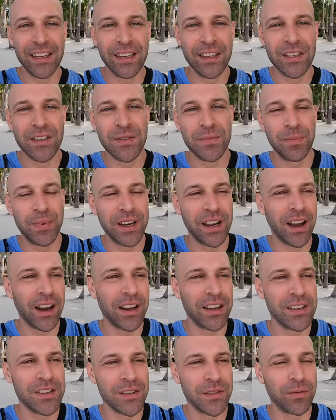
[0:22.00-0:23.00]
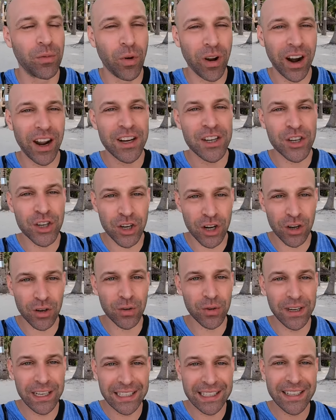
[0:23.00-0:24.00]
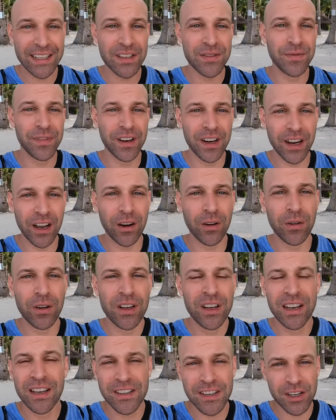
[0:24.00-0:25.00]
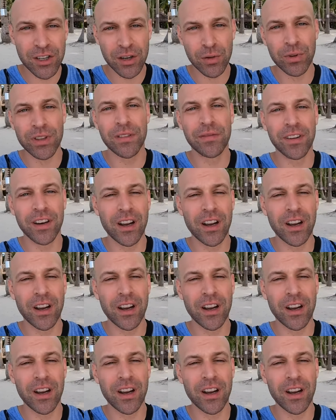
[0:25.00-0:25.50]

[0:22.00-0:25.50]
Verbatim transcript: is because of what I show in this video. Essentially what the